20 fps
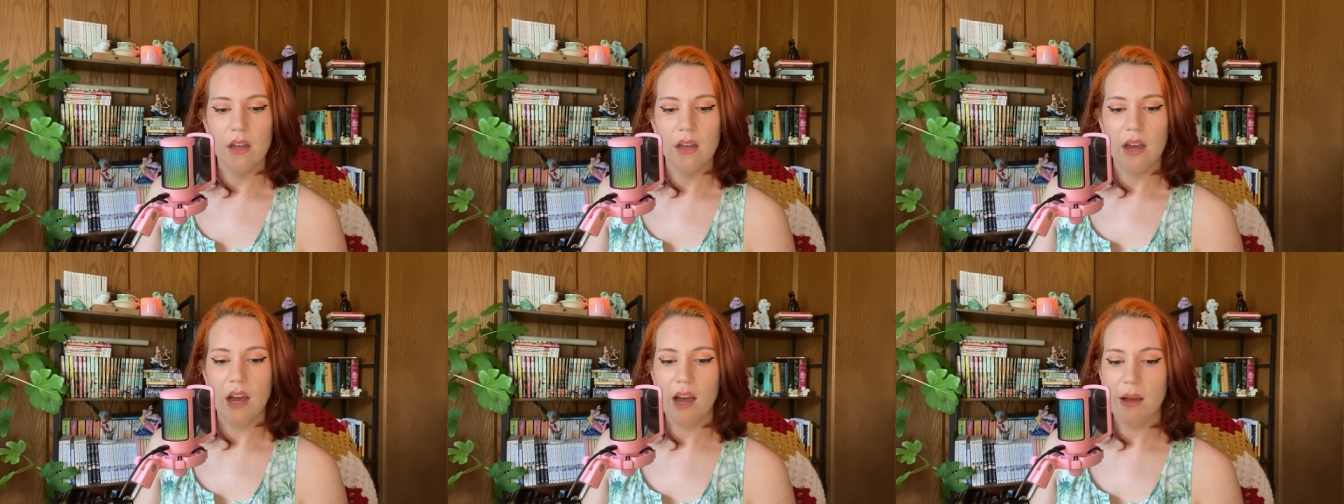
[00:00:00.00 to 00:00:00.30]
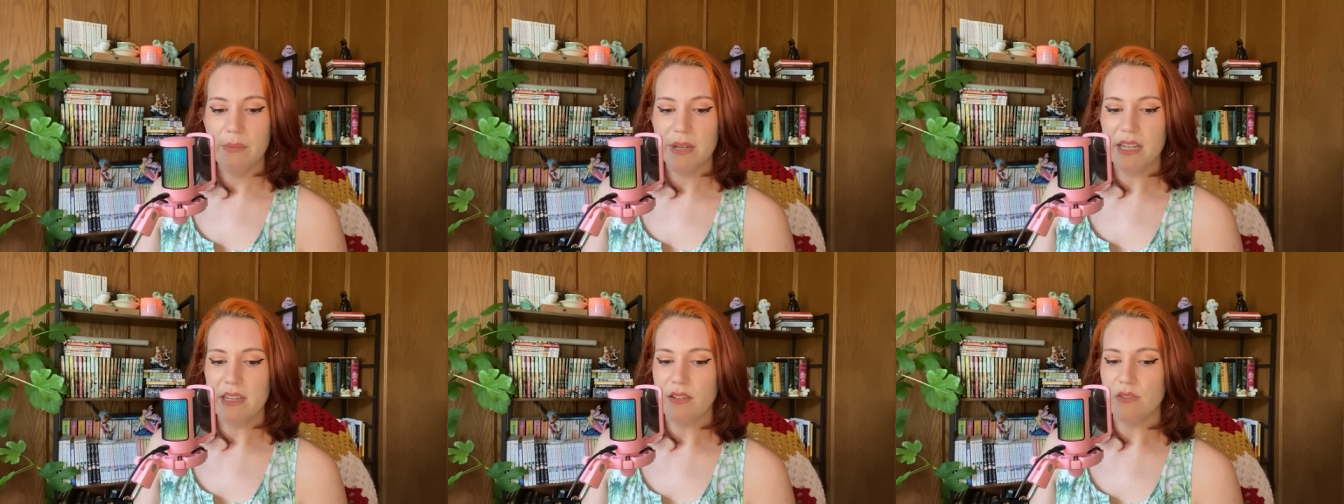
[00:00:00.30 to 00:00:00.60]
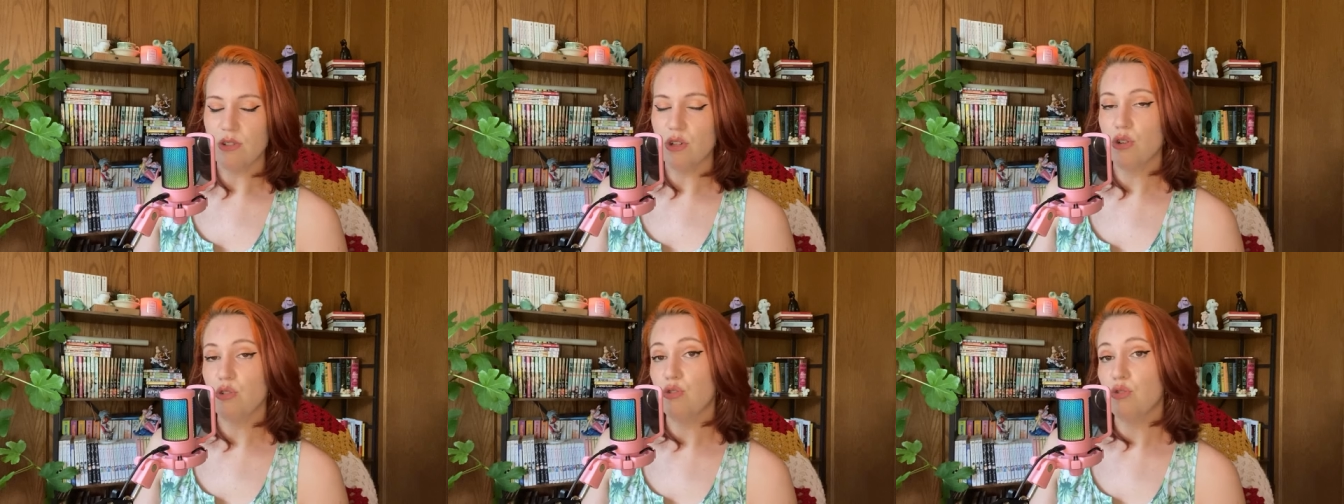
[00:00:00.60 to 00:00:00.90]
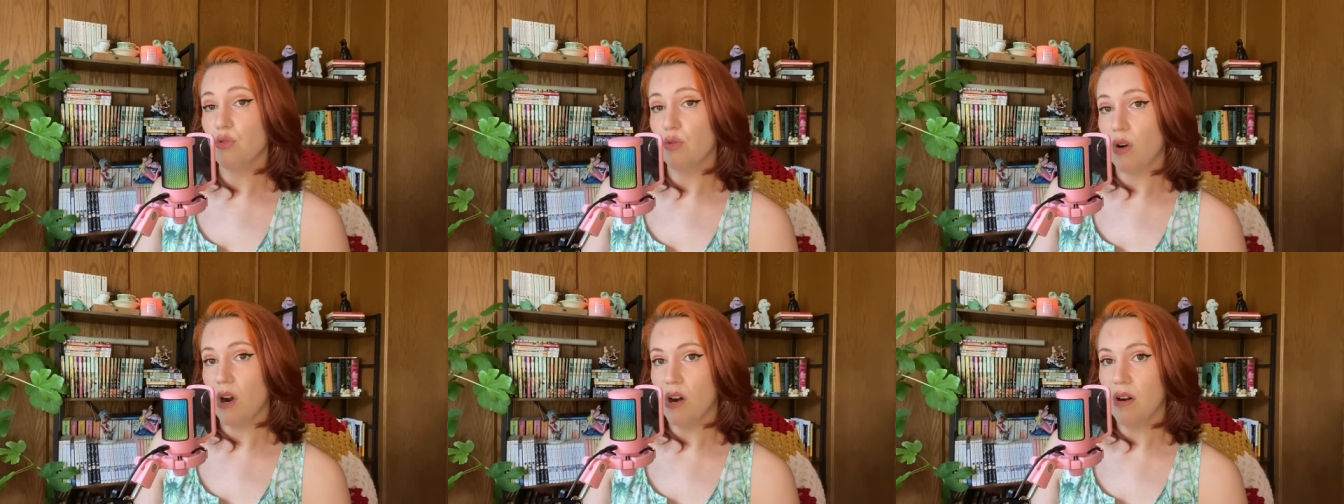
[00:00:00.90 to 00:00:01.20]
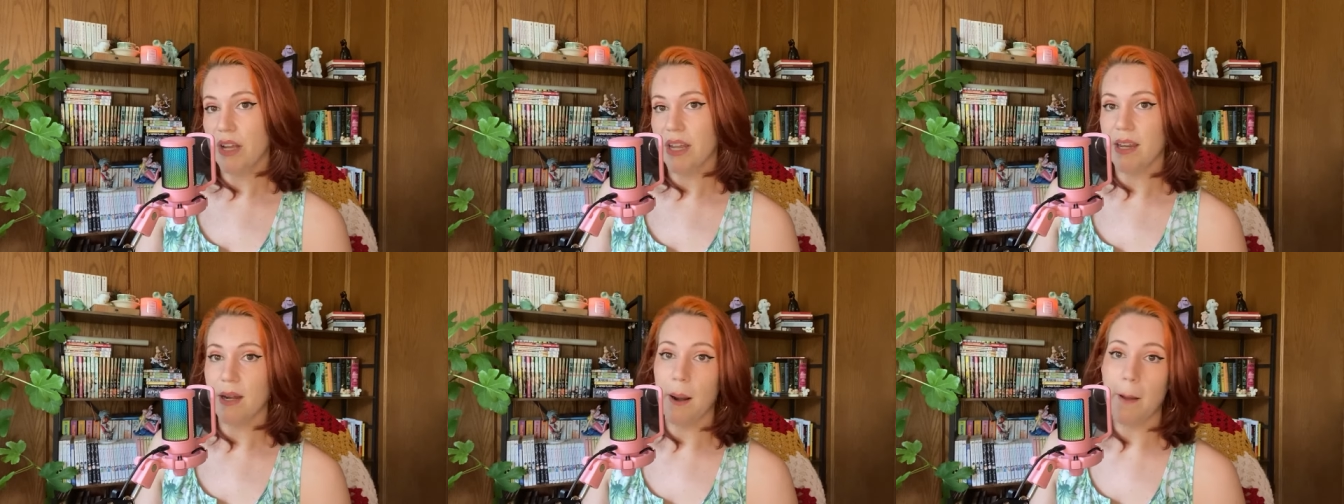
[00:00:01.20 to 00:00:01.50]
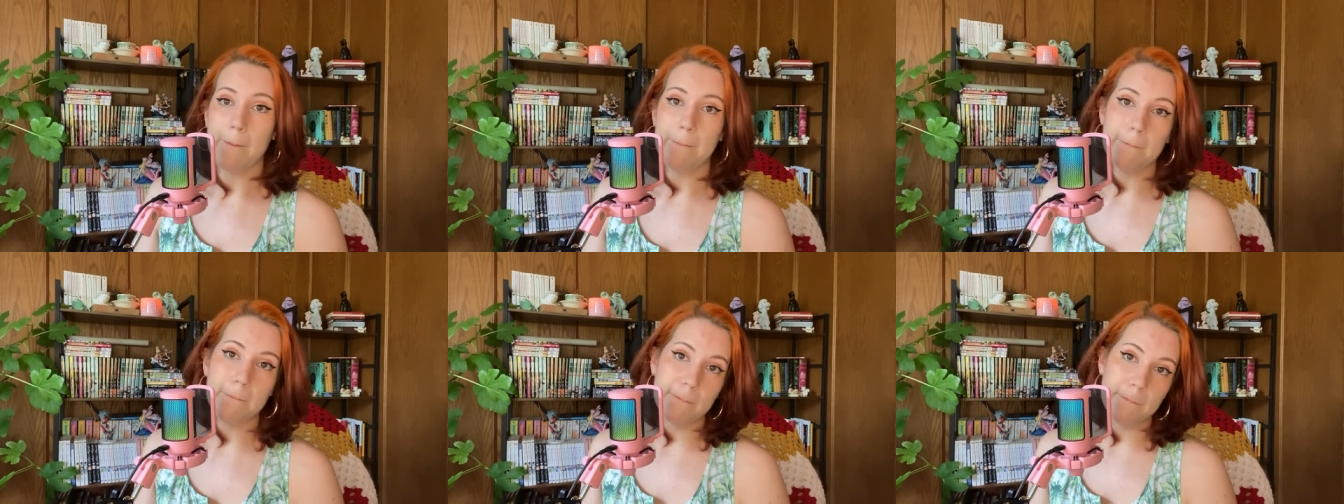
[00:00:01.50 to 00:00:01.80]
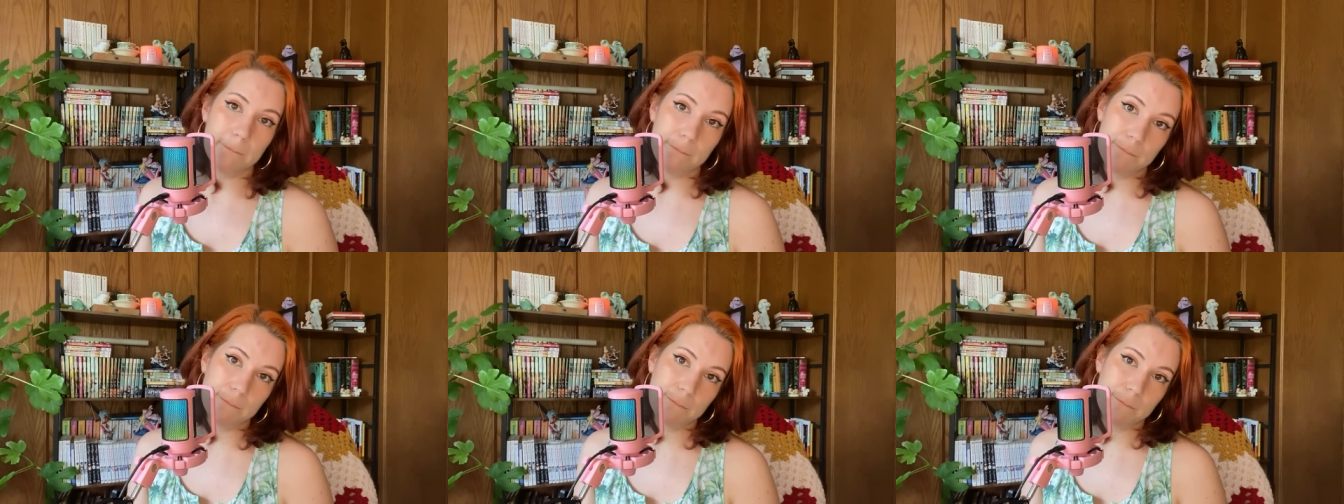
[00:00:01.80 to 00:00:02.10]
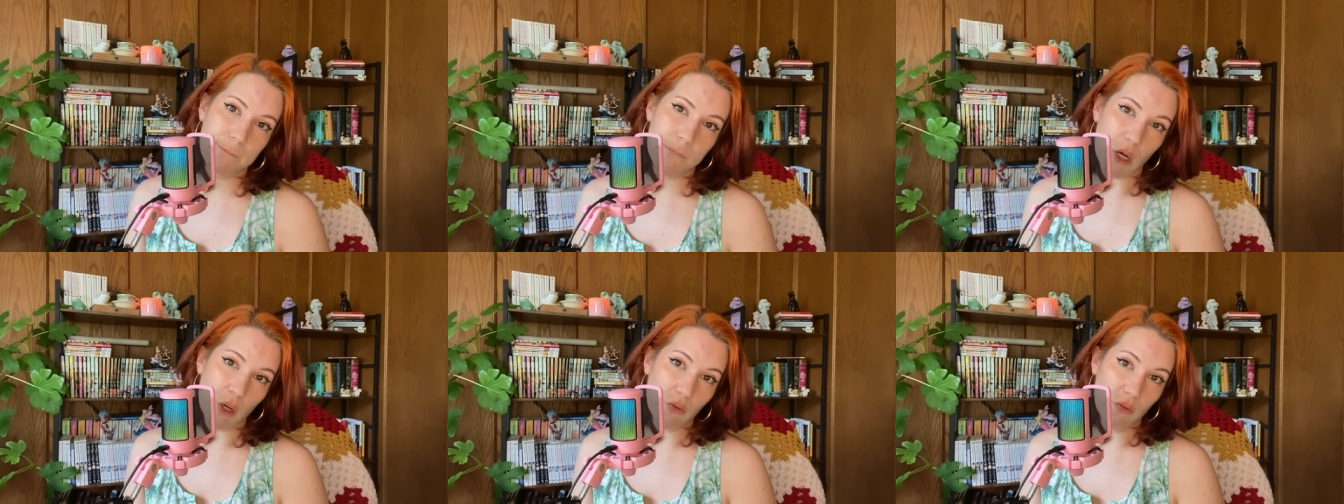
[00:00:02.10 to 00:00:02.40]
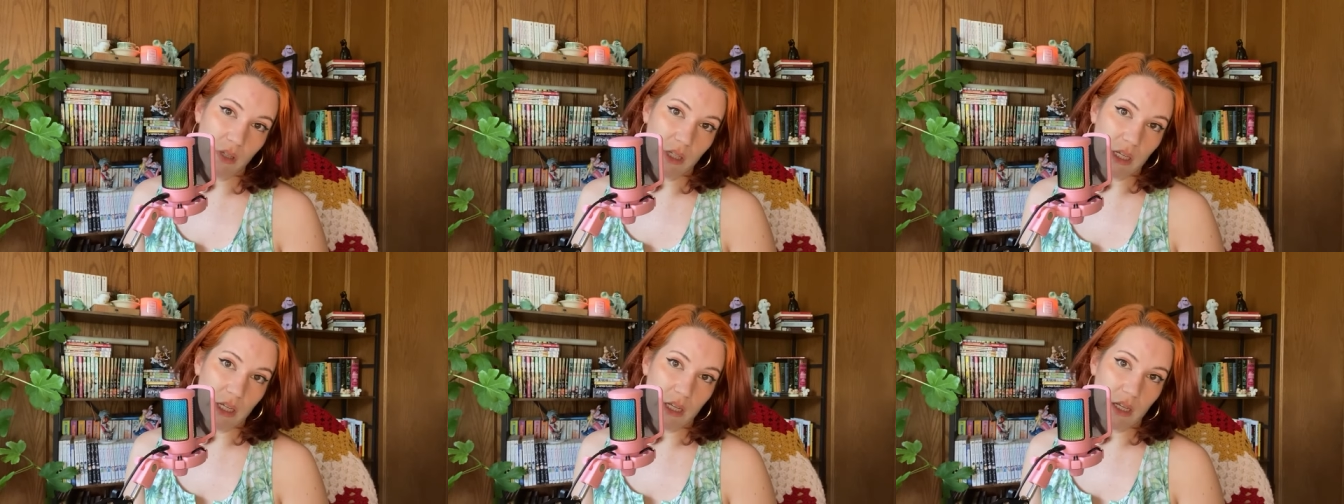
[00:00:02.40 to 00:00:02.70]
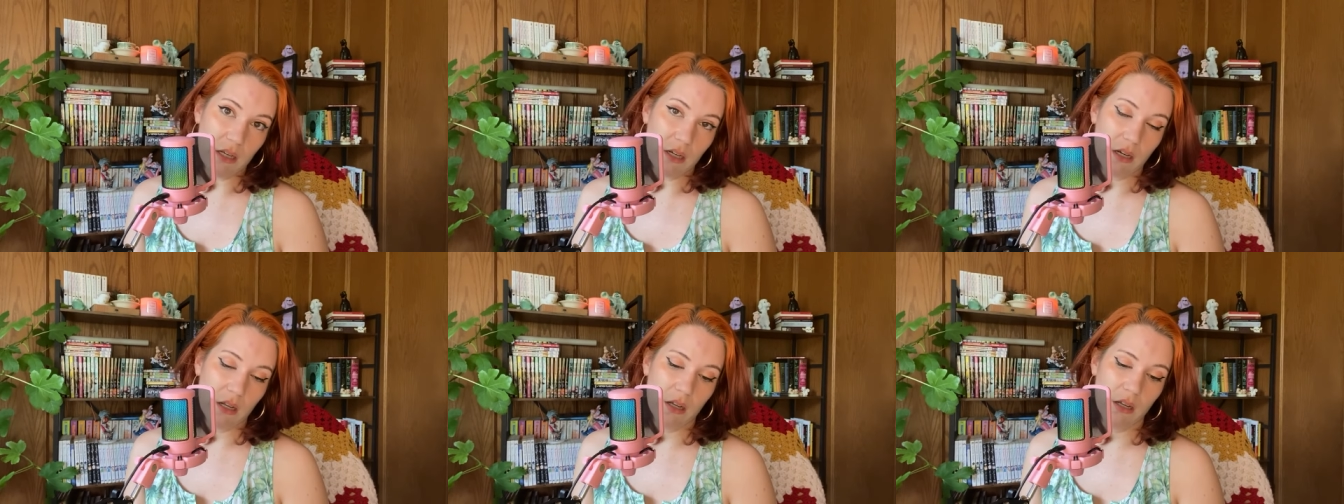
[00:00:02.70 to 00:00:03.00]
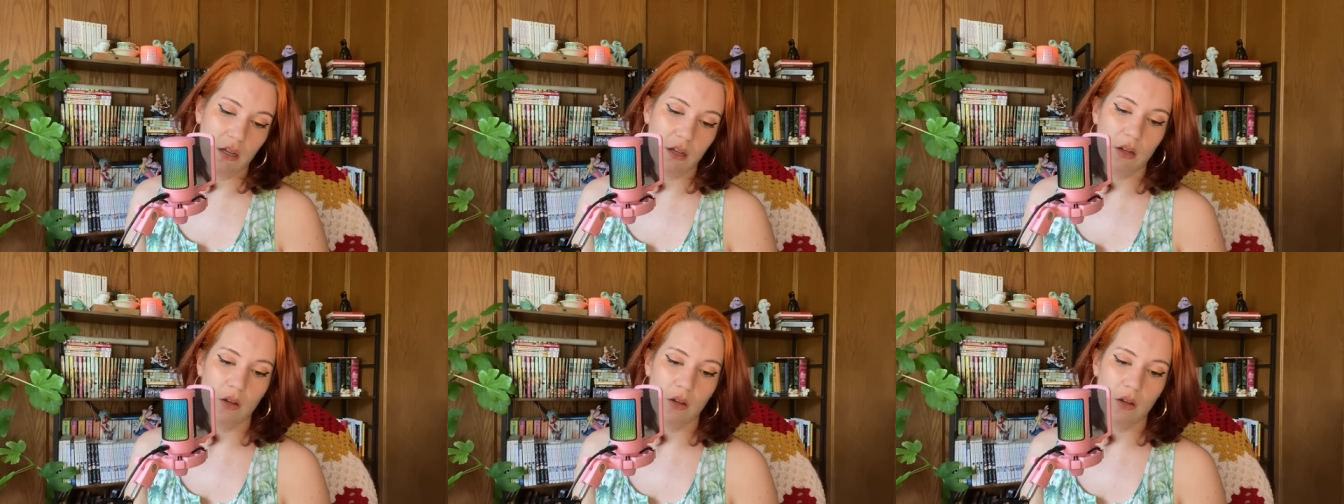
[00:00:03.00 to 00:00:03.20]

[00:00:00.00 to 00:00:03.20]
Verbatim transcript: Hobbies, drawing, bowling,